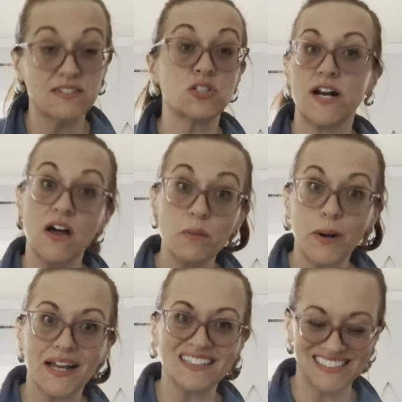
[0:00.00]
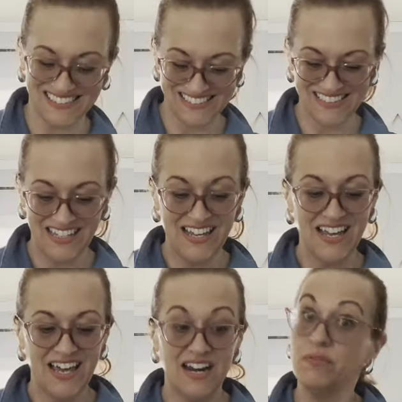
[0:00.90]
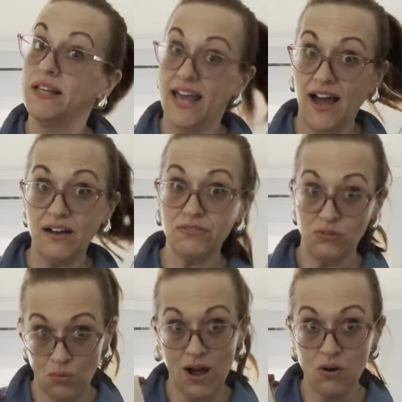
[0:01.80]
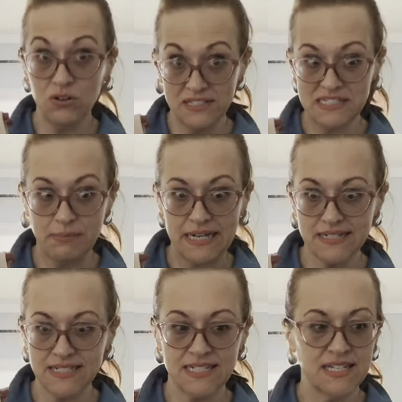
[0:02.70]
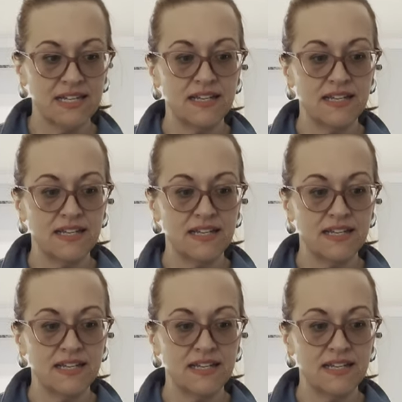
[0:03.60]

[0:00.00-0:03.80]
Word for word: I've tried all the brands and I really have. Wacoal is the best.